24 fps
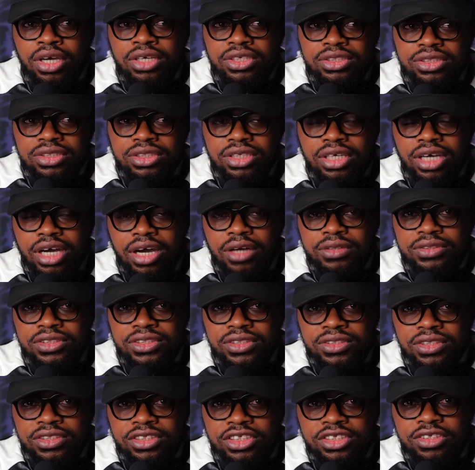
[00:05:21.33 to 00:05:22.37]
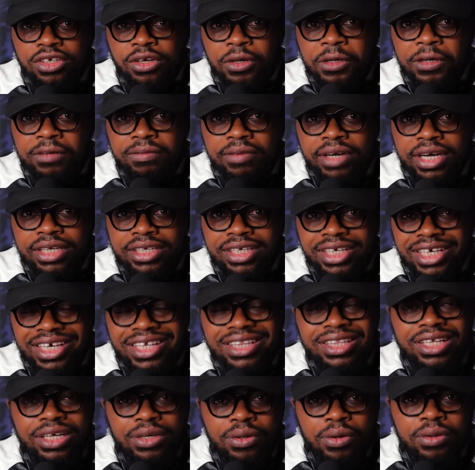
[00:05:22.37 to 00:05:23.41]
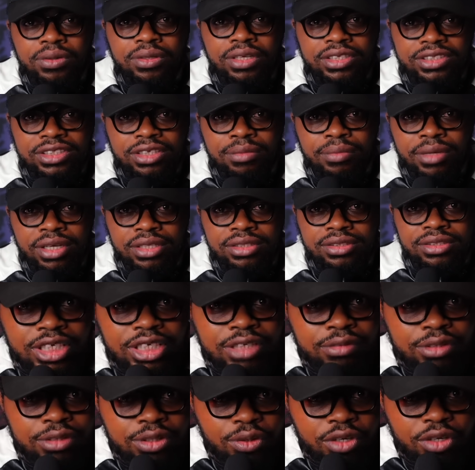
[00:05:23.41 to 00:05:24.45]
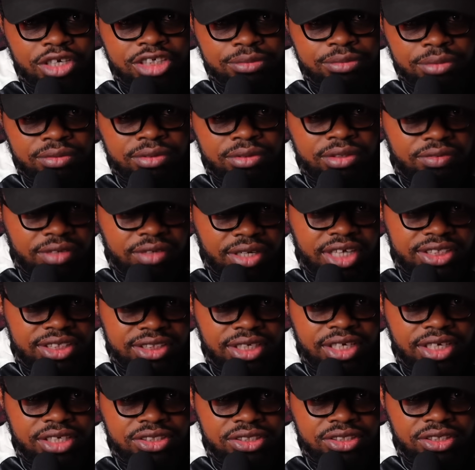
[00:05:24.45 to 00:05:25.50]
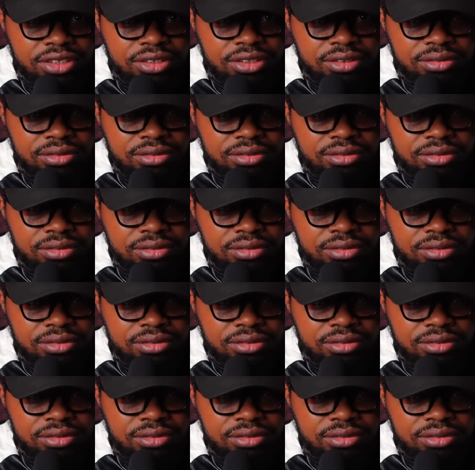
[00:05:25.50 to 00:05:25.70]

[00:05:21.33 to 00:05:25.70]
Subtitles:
see how Jesus is uncovered in the Old Testament, even though he's been referred as an angel.